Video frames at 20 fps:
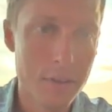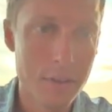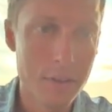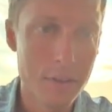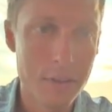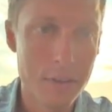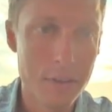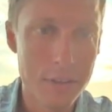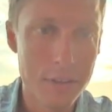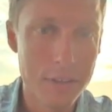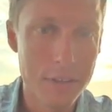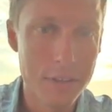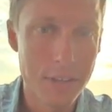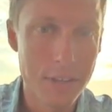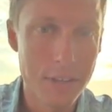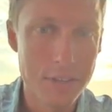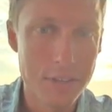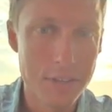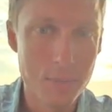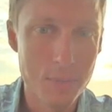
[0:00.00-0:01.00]
in case
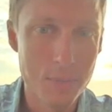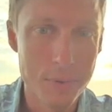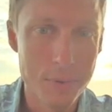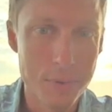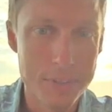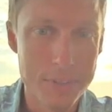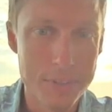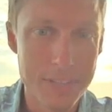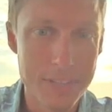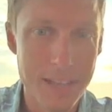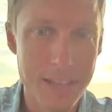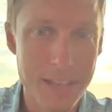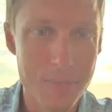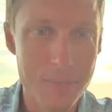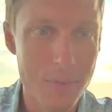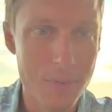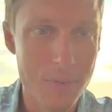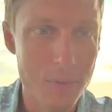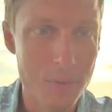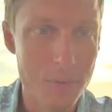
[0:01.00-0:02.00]
you wanted to have
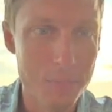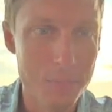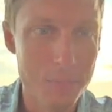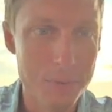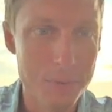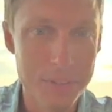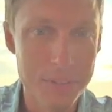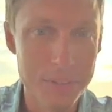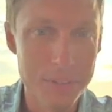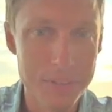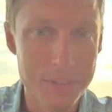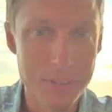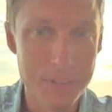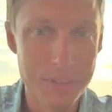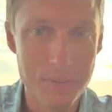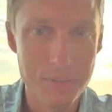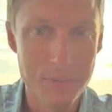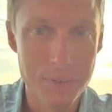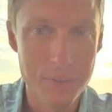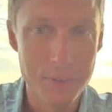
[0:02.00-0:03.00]
completely
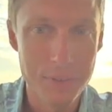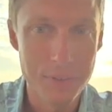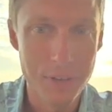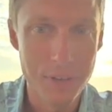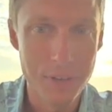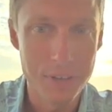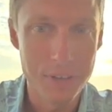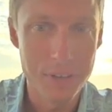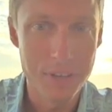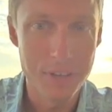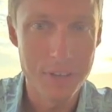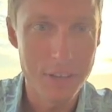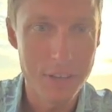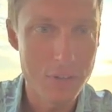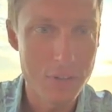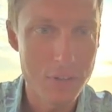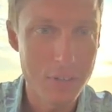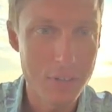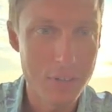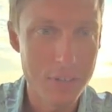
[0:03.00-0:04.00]
different connection
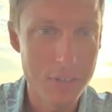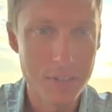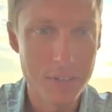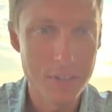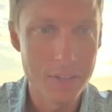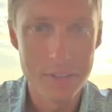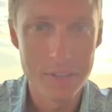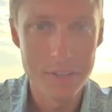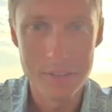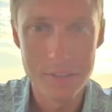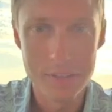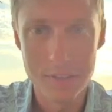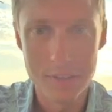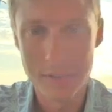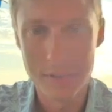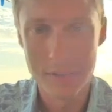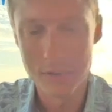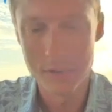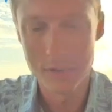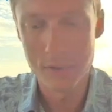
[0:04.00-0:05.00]
key,
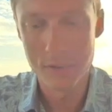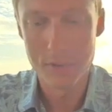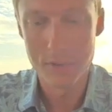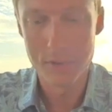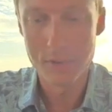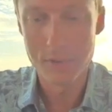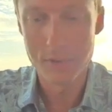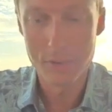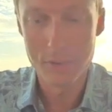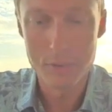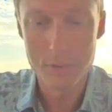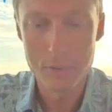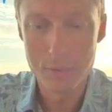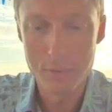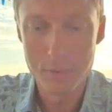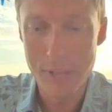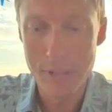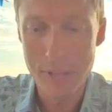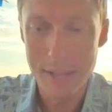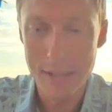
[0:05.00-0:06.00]
you can do
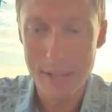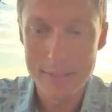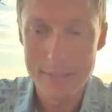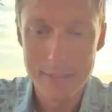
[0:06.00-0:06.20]
that.